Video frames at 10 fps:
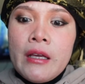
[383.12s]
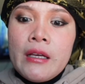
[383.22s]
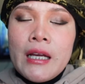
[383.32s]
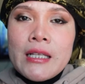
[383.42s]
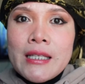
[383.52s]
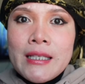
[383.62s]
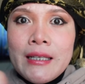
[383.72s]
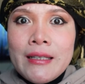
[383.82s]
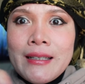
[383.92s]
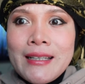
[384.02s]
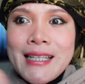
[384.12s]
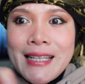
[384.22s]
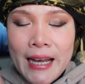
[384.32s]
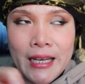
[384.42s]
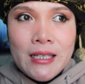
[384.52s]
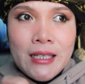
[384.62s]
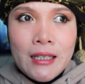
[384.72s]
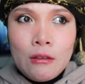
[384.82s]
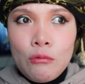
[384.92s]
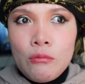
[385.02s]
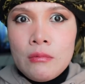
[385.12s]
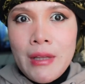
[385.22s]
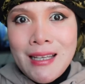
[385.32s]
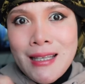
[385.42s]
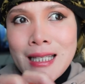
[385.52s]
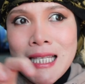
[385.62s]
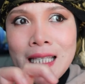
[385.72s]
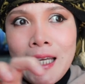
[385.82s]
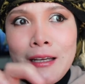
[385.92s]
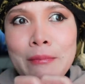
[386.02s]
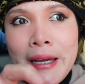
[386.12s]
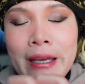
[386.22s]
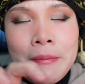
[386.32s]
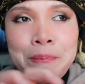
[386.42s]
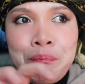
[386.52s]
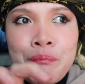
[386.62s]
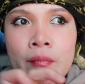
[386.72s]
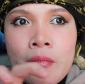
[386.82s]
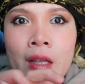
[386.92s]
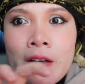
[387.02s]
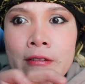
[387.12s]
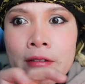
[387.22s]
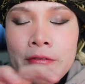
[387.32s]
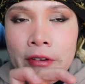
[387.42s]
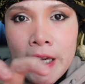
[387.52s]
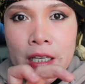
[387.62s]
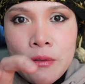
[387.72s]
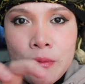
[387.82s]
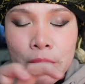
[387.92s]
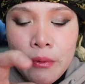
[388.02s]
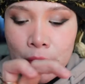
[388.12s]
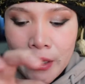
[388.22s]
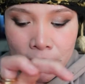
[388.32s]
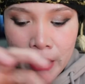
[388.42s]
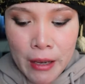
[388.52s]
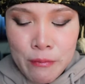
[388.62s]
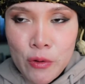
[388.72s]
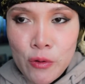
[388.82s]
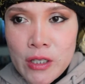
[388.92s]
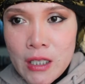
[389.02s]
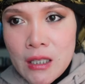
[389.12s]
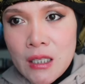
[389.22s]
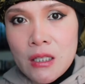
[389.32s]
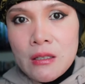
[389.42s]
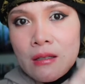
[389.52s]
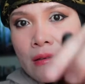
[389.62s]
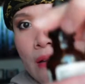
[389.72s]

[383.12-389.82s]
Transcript: It's nice. It doesn't sting my face if I'm using this